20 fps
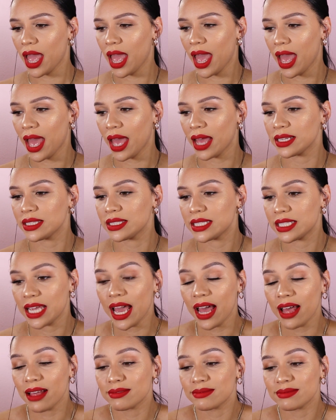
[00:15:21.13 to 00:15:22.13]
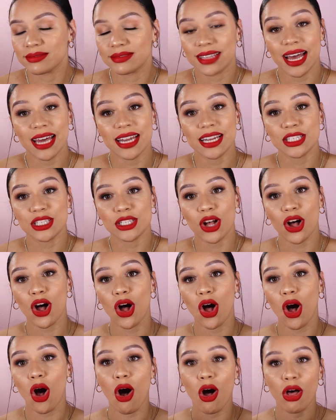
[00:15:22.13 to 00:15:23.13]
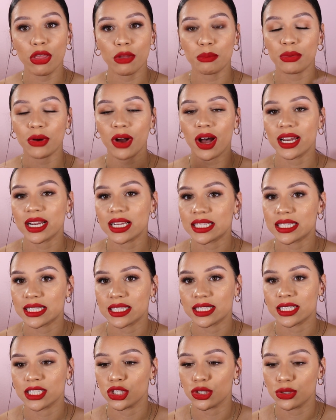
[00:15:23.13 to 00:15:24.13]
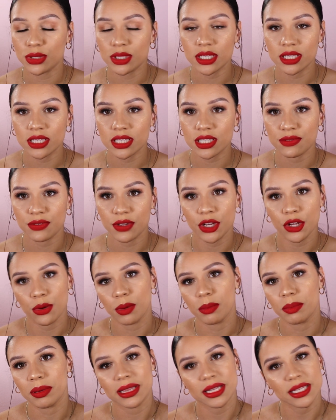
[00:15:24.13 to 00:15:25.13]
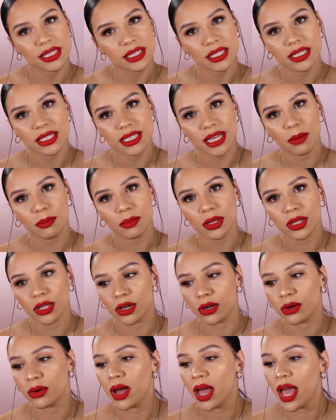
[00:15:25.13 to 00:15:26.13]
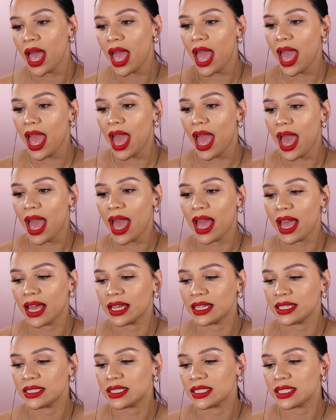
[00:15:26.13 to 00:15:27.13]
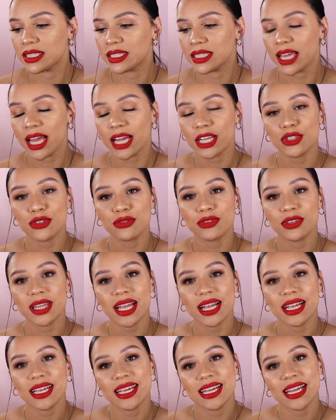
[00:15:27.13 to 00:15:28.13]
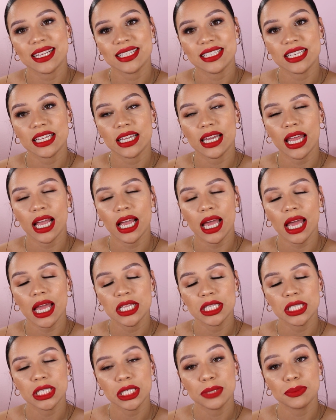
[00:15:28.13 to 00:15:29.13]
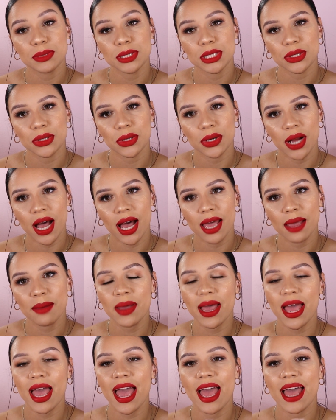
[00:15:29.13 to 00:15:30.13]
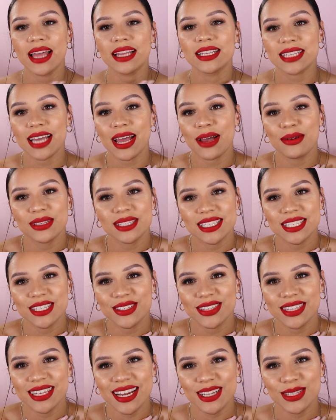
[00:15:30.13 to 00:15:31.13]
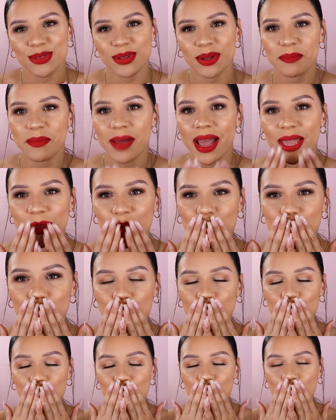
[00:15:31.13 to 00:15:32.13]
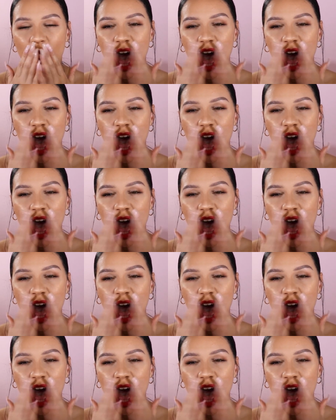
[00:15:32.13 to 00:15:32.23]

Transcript: And yeah, that is all. All the products used in this video will be listed down below. And yeah, don't forget to like and subscribe, and I will see you in the next one. Bye. I like